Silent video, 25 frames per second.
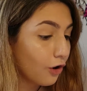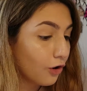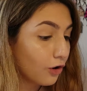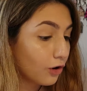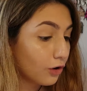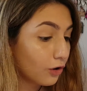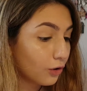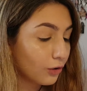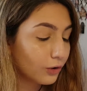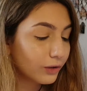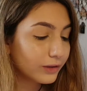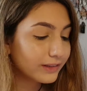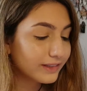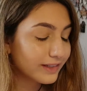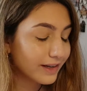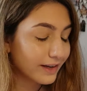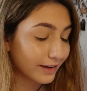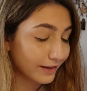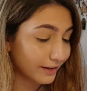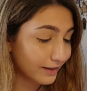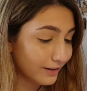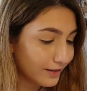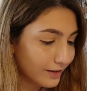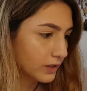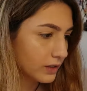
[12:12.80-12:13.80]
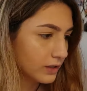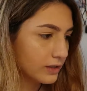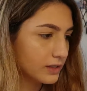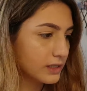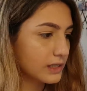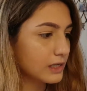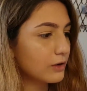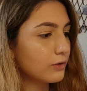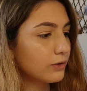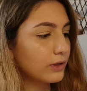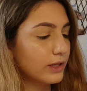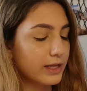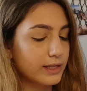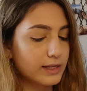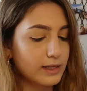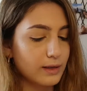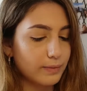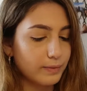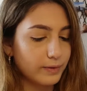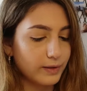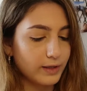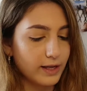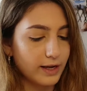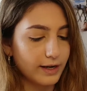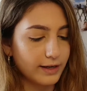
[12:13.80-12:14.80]
all day. So let's
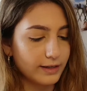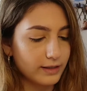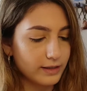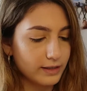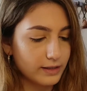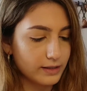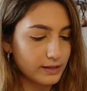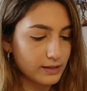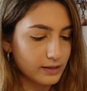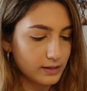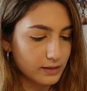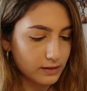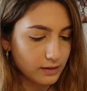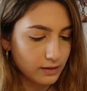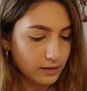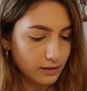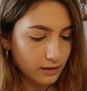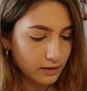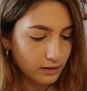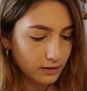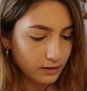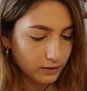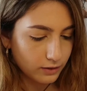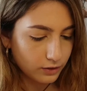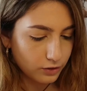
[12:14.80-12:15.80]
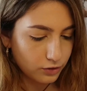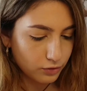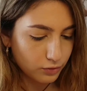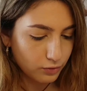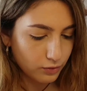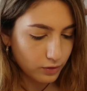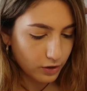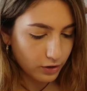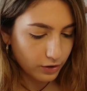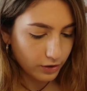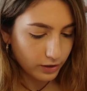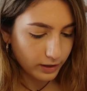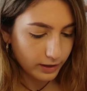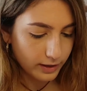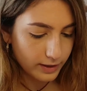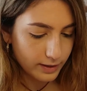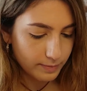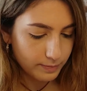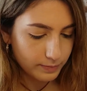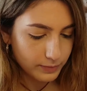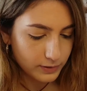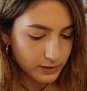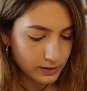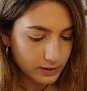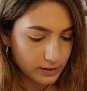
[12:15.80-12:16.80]
apply this to our
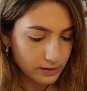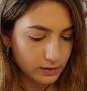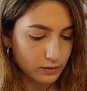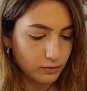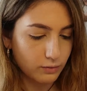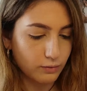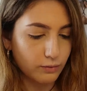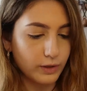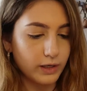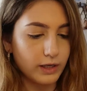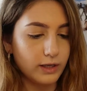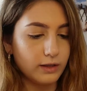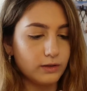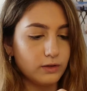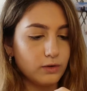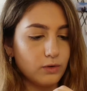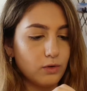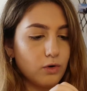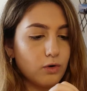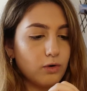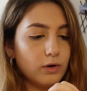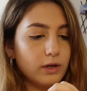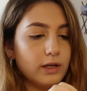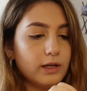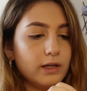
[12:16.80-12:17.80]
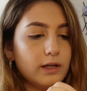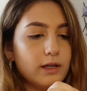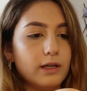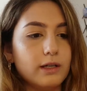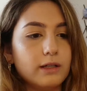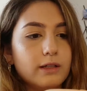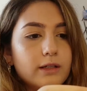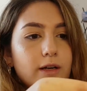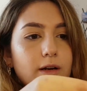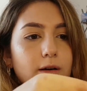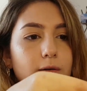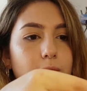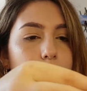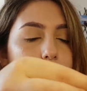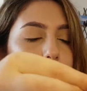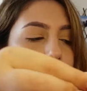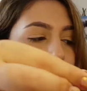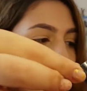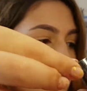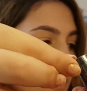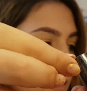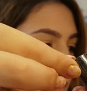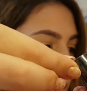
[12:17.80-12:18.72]
lips. We need to open. It comes